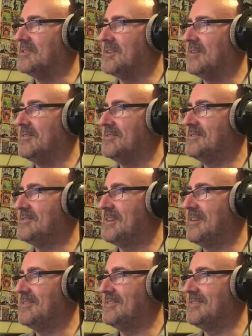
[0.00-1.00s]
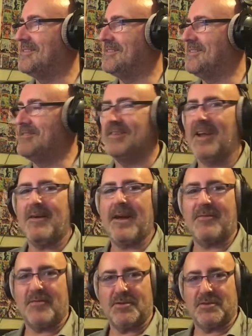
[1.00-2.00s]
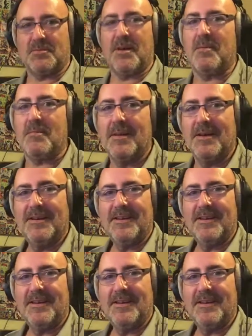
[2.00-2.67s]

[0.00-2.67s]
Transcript: So you'd go out for a swim,